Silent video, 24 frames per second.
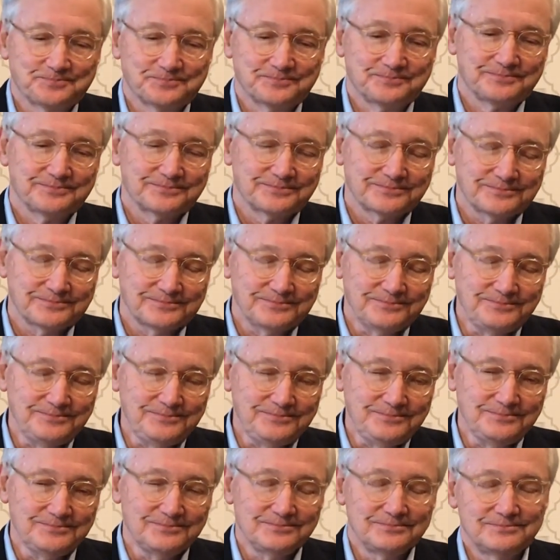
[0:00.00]

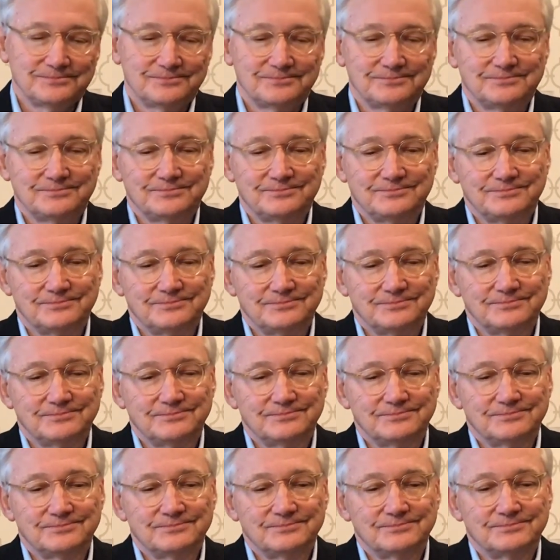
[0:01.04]

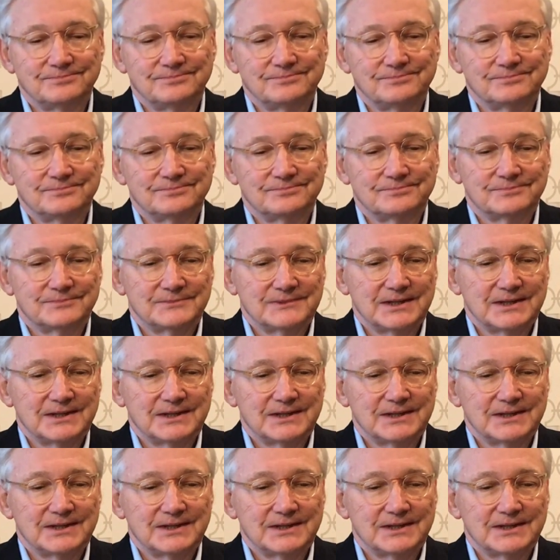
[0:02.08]
(silence)